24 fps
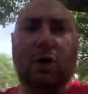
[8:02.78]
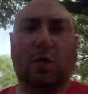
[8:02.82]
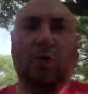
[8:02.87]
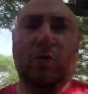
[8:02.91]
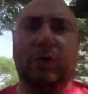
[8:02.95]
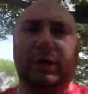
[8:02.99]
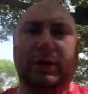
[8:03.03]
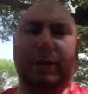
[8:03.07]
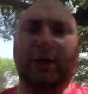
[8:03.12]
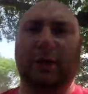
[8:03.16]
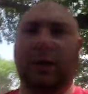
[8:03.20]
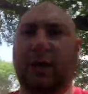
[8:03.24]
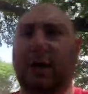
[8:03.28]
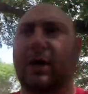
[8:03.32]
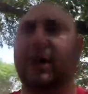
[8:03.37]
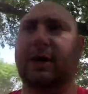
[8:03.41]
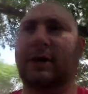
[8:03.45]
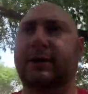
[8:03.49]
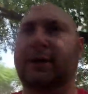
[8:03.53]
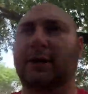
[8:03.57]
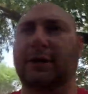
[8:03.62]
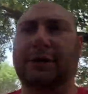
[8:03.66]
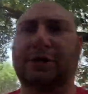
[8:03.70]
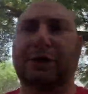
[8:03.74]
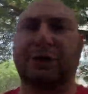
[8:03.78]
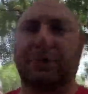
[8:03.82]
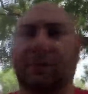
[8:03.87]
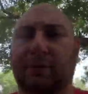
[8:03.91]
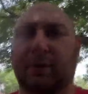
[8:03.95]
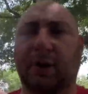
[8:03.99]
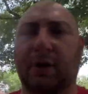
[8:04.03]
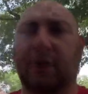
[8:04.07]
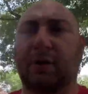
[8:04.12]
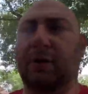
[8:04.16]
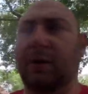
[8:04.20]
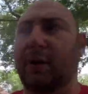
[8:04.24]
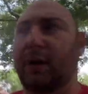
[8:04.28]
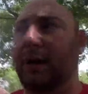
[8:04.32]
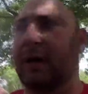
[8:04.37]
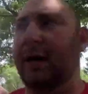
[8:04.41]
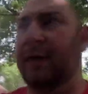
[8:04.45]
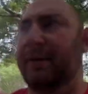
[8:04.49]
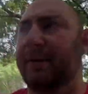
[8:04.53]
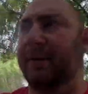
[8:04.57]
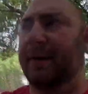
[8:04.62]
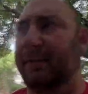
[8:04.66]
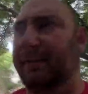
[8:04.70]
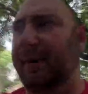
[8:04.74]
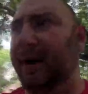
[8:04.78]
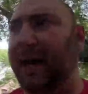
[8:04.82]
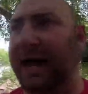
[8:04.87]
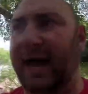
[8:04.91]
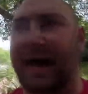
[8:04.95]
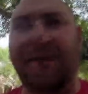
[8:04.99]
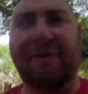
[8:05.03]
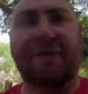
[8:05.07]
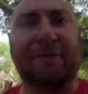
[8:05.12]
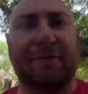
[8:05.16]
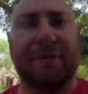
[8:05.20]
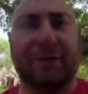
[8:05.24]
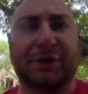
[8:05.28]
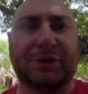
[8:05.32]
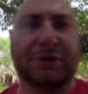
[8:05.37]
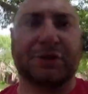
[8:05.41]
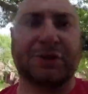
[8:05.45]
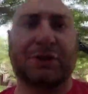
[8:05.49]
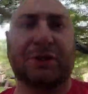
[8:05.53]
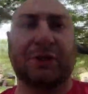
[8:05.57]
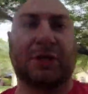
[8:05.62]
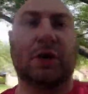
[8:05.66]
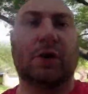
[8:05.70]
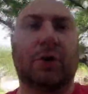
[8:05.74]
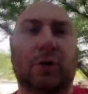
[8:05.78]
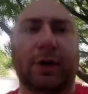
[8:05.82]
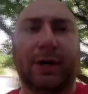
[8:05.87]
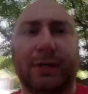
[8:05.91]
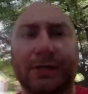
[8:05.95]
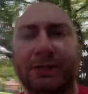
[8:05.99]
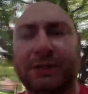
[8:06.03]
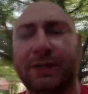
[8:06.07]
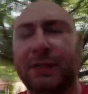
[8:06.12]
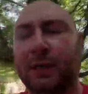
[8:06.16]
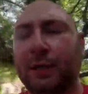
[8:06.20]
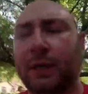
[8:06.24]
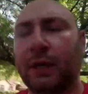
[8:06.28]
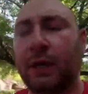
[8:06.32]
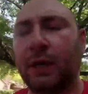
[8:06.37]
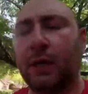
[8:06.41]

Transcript: really long clutch throw, and about half of it's just noise.